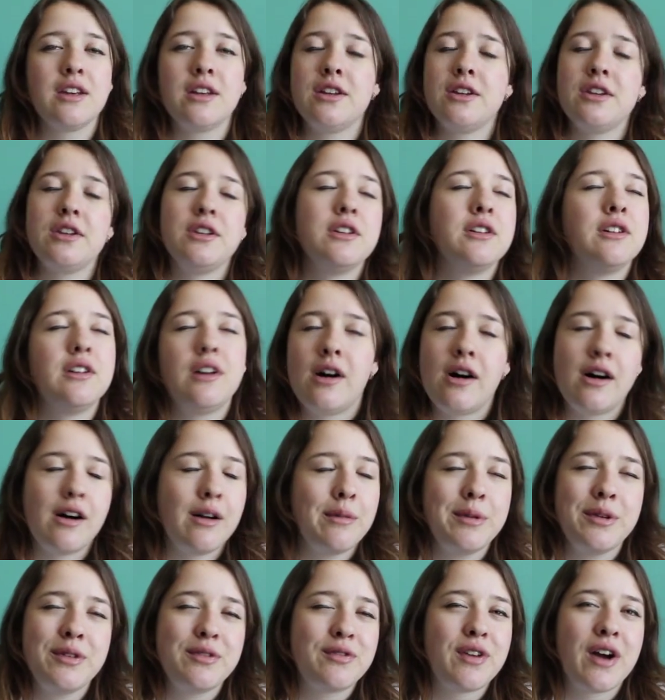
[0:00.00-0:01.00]
You'll all
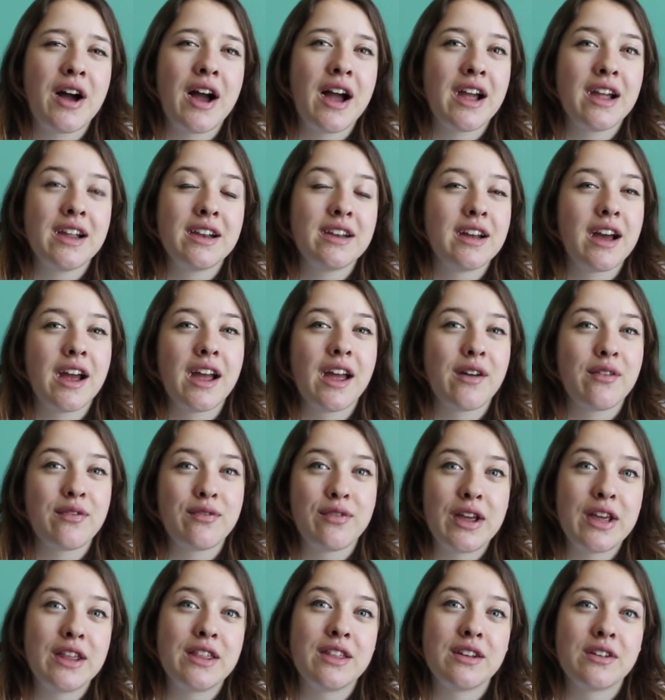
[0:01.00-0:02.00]
be fine. I have
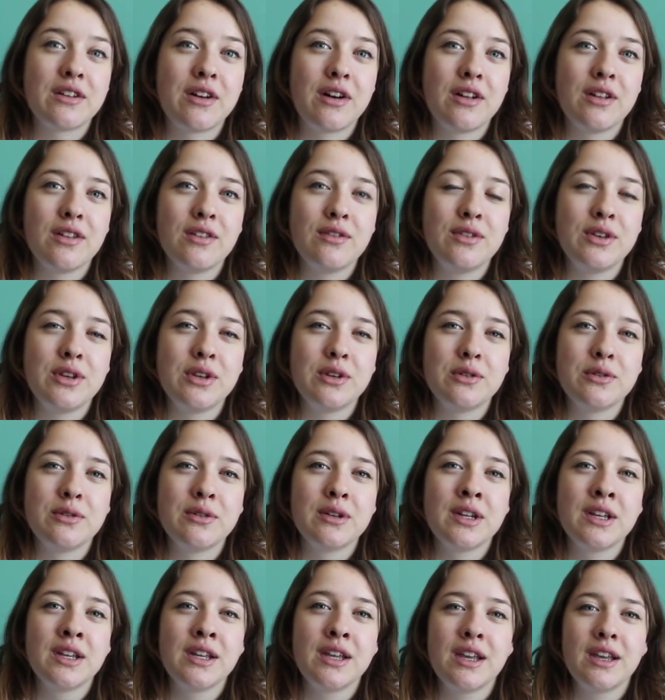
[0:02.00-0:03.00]
faith in all of you.
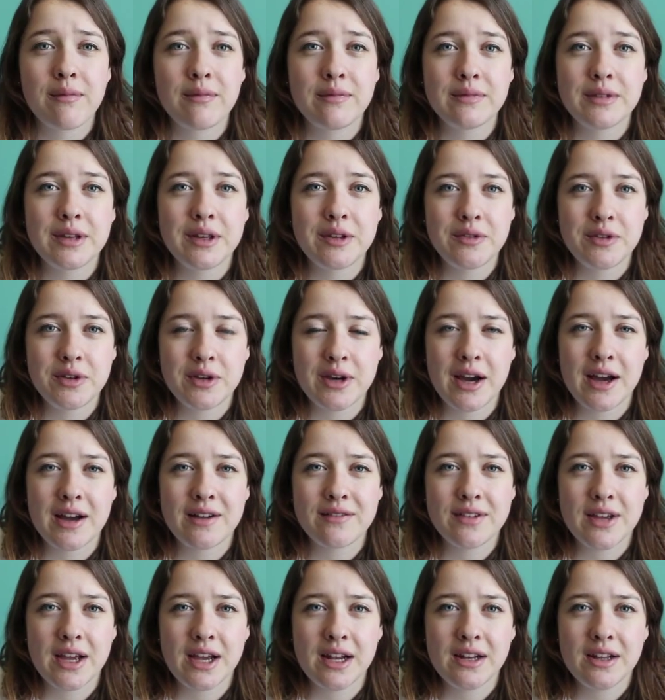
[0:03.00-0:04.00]
If you
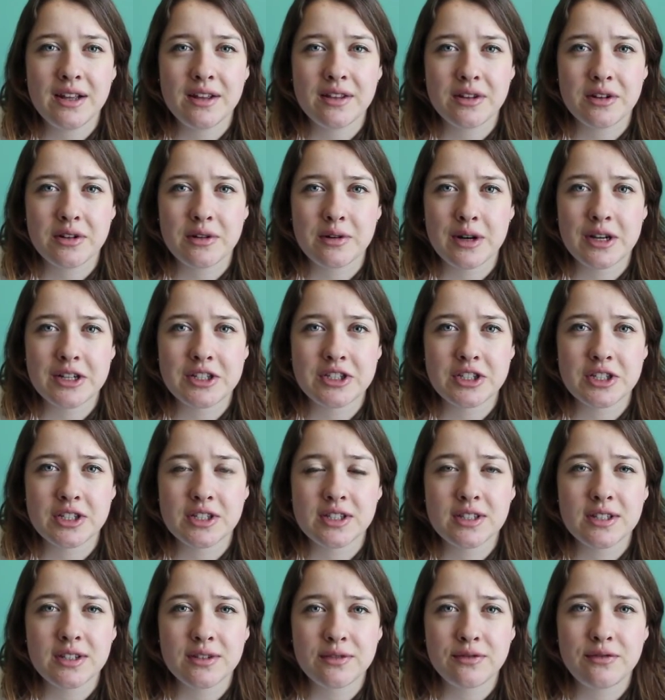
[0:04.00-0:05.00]
have any other
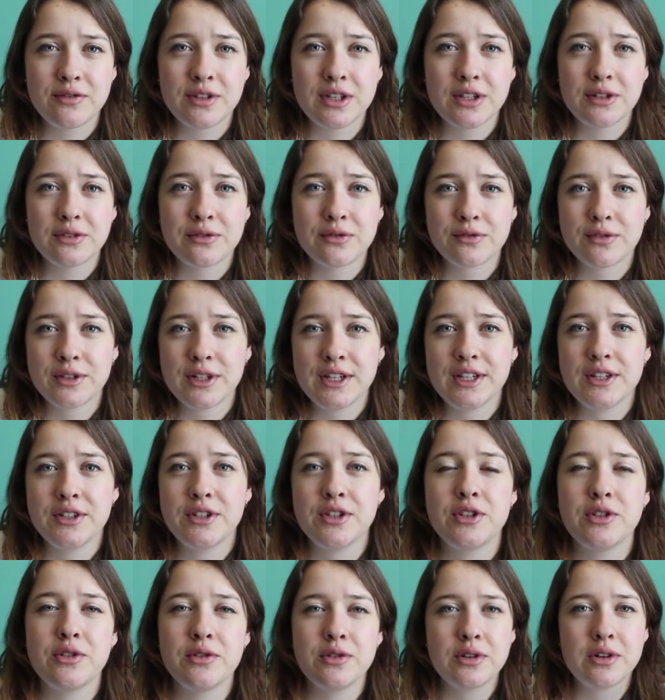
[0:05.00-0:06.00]
questions, feel free
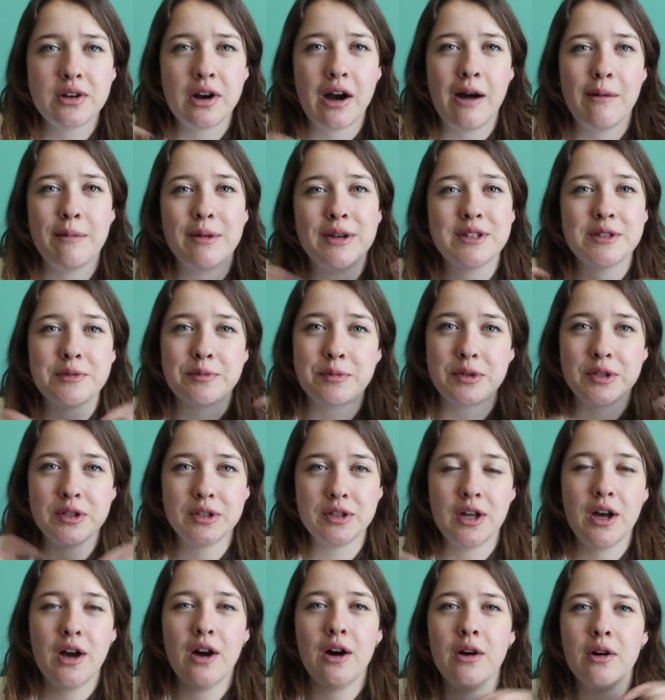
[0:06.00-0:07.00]
to comment
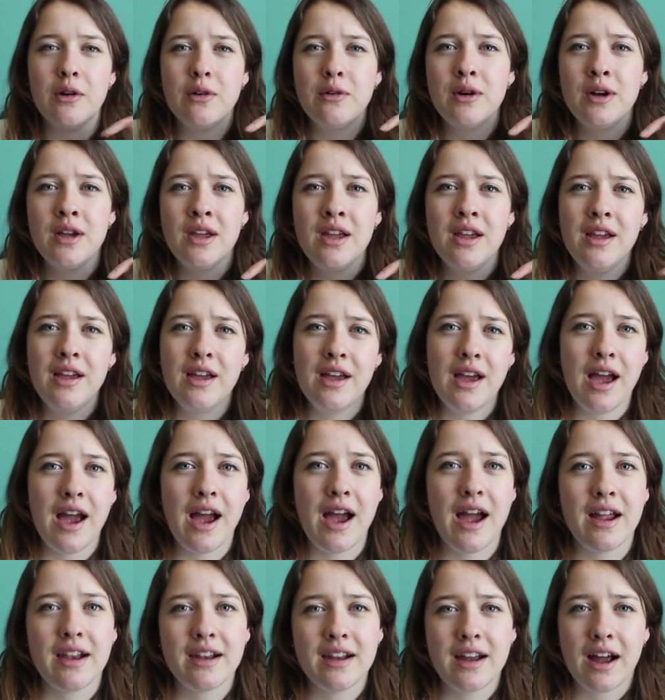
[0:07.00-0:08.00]
below
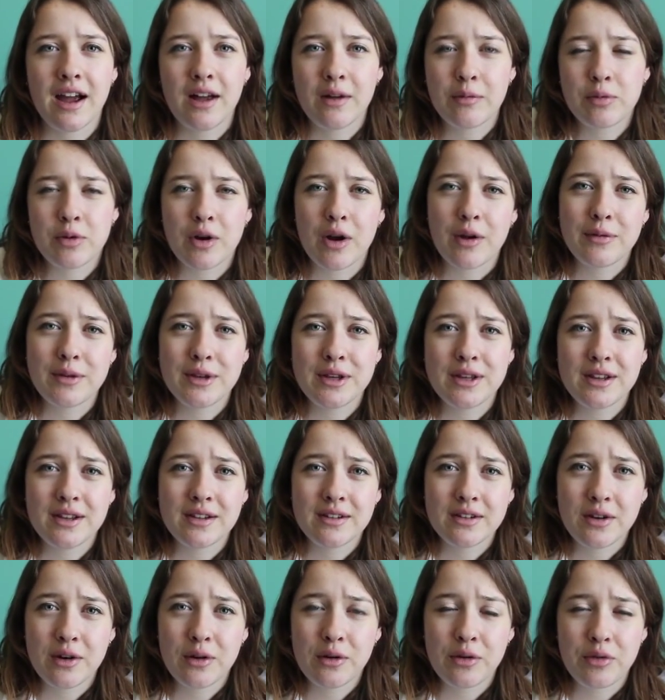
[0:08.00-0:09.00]
and I'll probably
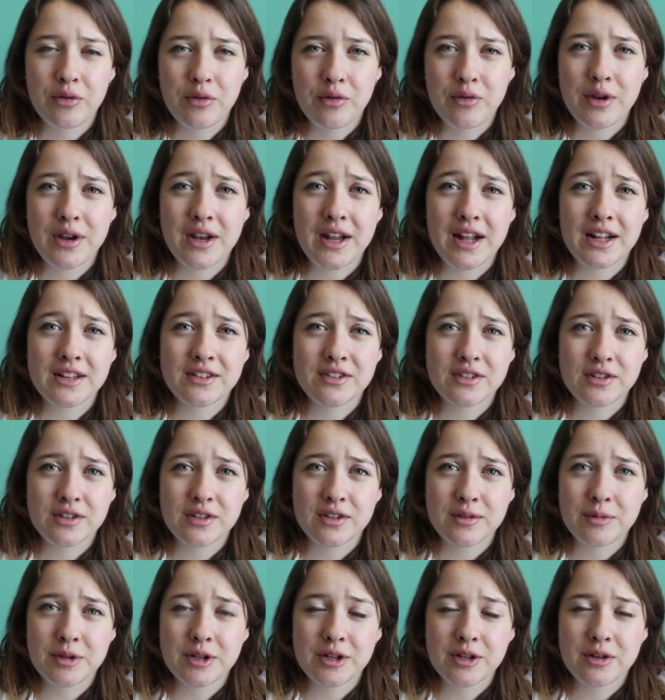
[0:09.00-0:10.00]
go through and answer some of your